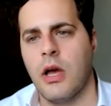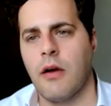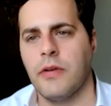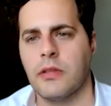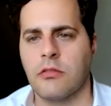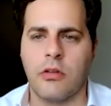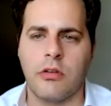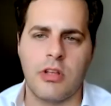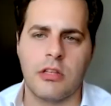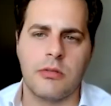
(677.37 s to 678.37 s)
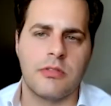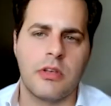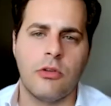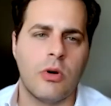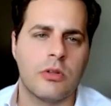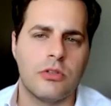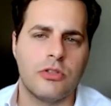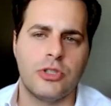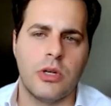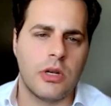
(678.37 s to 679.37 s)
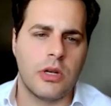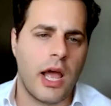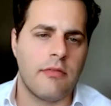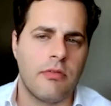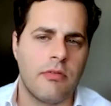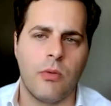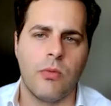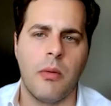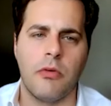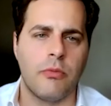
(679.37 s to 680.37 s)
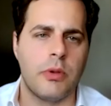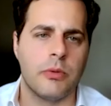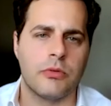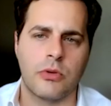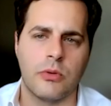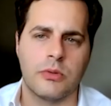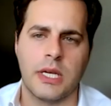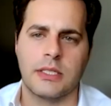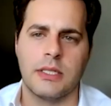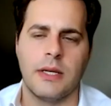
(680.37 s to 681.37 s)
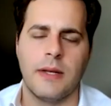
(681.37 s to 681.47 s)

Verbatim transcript: I think there's a lot of startups say, you know what, shouldn't have a phone number for people to contact.